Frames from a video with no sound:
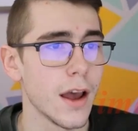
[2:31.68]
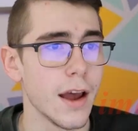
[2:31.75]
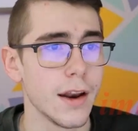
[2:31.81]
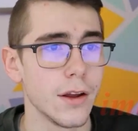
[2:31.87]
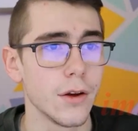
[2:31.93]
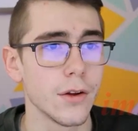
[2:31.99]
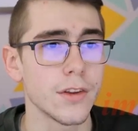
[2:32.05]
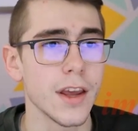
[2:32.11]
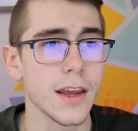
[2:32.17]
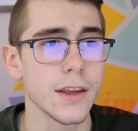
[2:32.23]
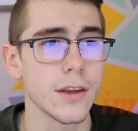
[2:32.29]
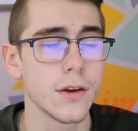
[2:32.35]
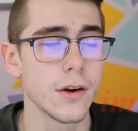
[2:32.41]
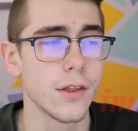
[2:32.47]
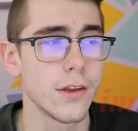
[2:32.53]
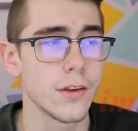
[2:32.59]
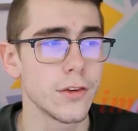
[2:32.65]
and it'll take
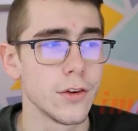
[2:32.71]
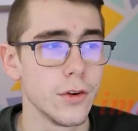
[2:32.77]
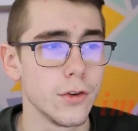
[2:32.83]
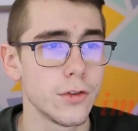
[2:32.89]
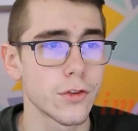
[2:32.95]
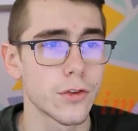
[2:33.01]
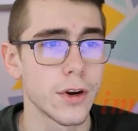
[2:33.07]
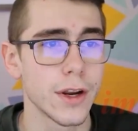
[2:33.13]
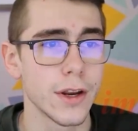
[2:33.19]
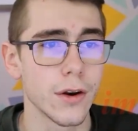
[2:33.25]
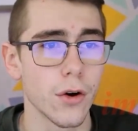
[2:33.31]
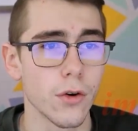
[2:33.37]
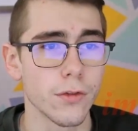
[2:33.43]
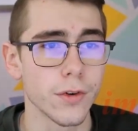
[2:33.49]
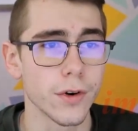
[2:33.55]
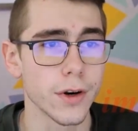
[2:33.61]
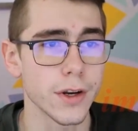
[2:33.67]
you to this new screen
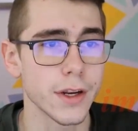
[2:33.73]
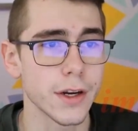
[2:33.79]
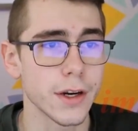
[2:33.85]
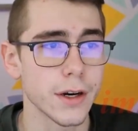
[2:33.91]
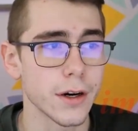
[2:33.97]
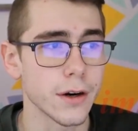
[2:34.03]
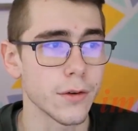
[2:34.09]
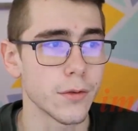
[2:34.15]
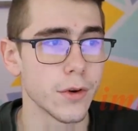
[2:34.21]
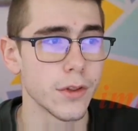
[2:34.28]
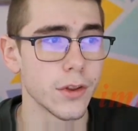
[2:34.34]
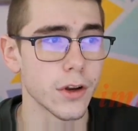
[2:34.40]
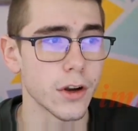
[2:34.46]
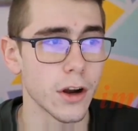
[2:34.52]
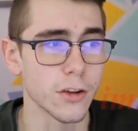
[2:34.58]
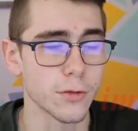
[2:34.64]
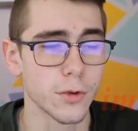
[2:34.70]
over here with
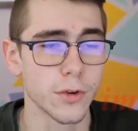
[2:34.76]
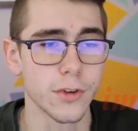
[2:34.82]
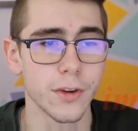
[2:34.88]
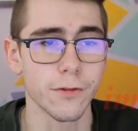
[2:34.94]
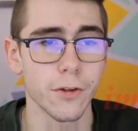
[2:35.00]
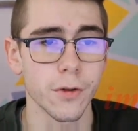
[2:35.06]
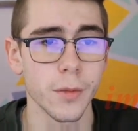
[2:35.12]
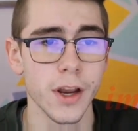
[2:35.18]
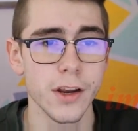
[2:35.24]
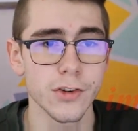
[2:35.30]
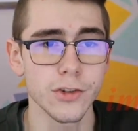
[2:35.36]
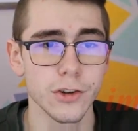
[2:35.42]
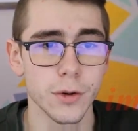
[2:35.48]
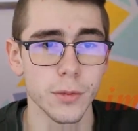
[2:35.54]
the customer's information,